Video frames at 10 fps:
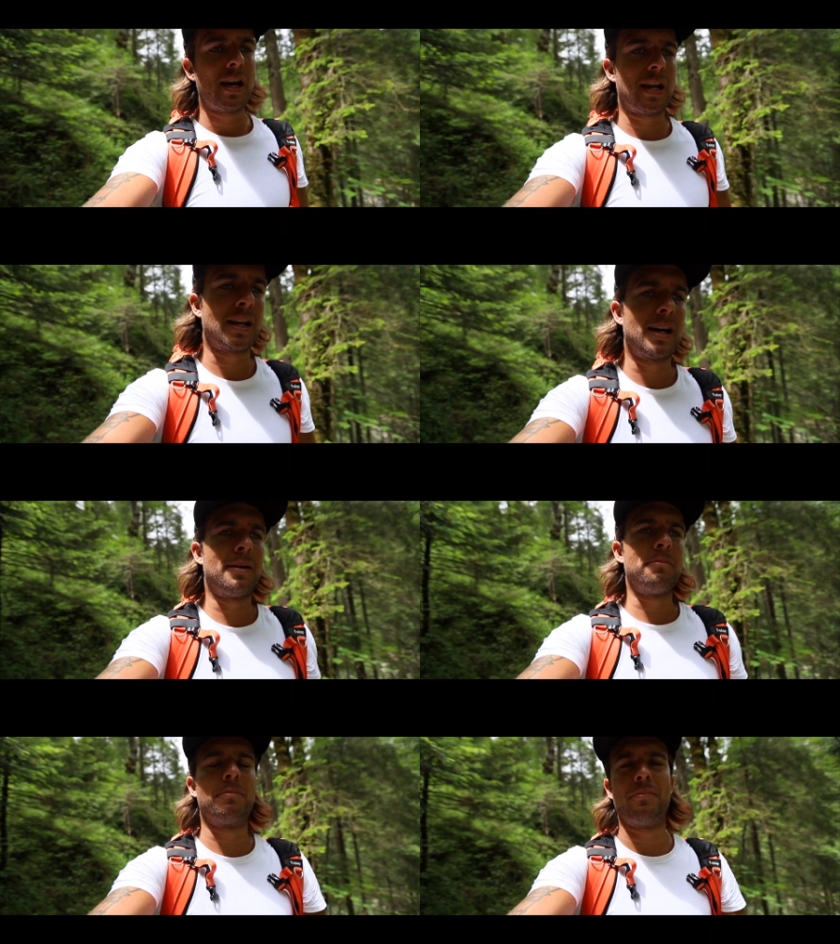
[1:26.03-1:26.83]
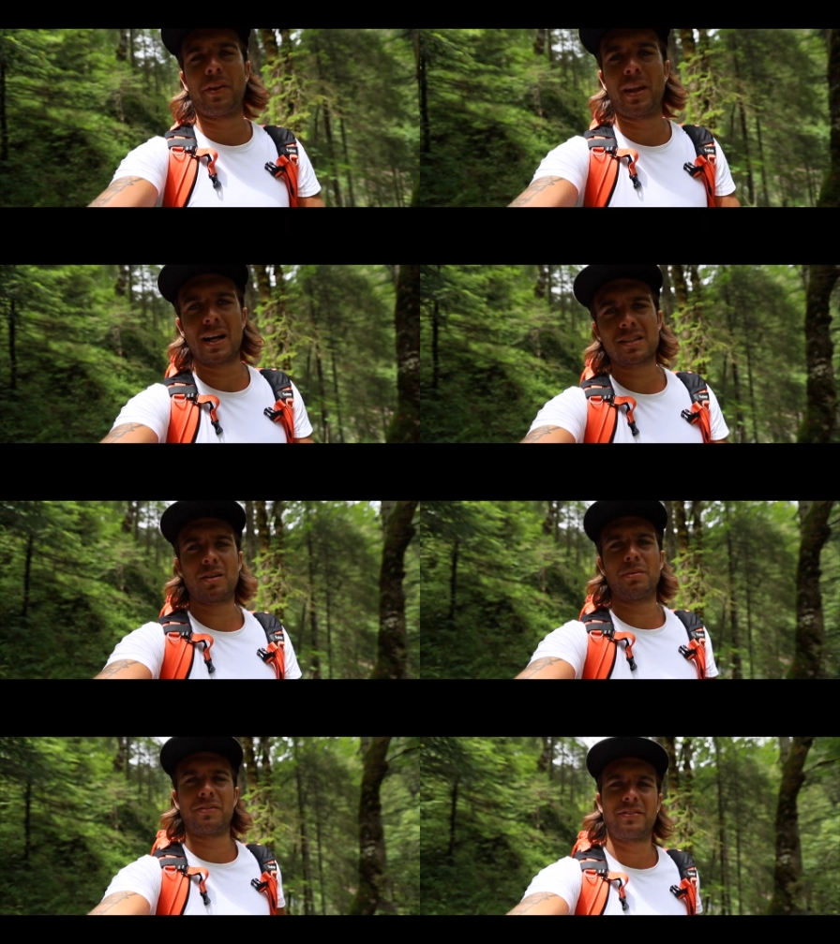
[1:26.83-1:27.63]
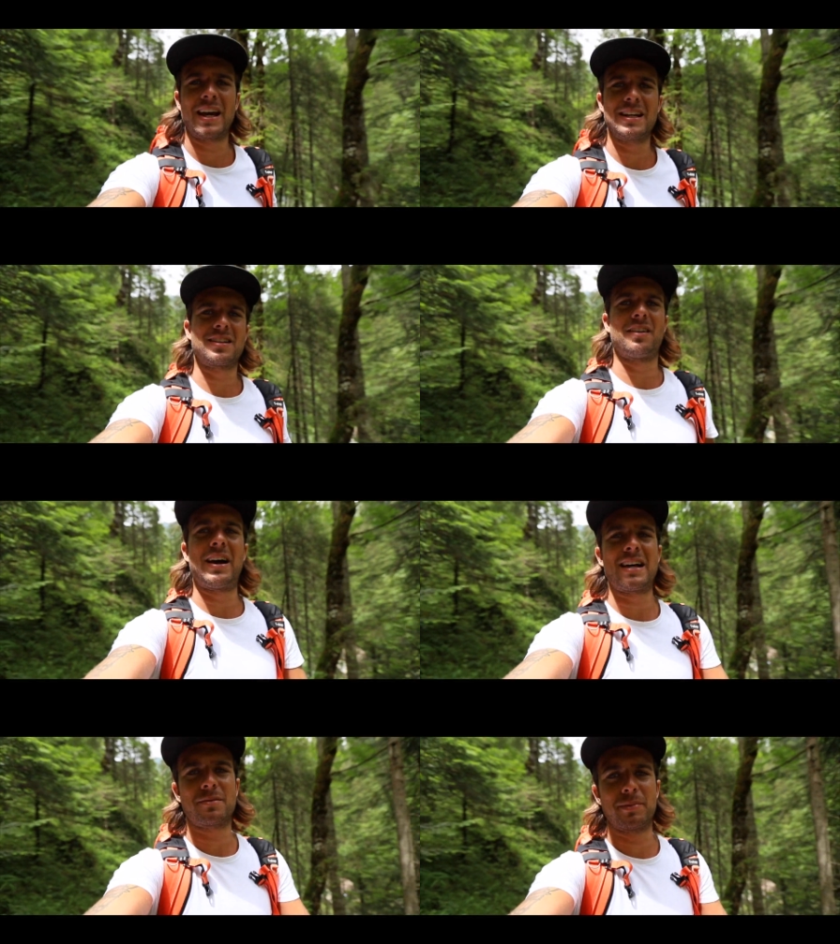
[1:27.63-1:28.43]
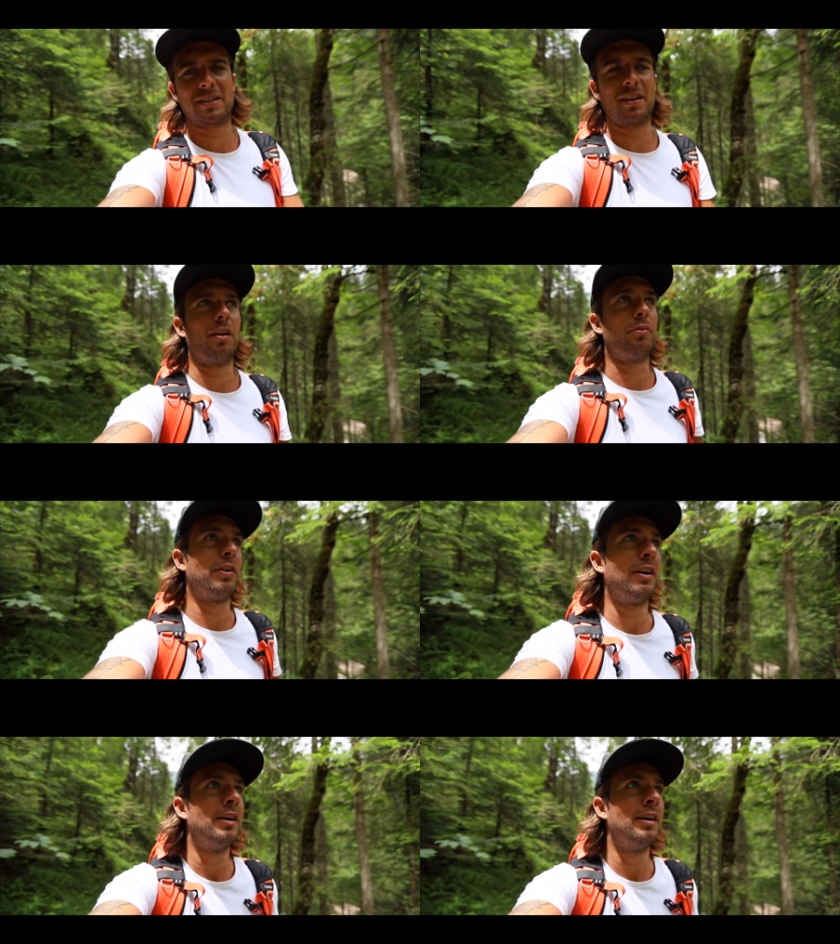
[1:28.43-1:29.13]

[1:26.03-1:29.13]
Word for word: And um, for the last couple of days I've asked myself,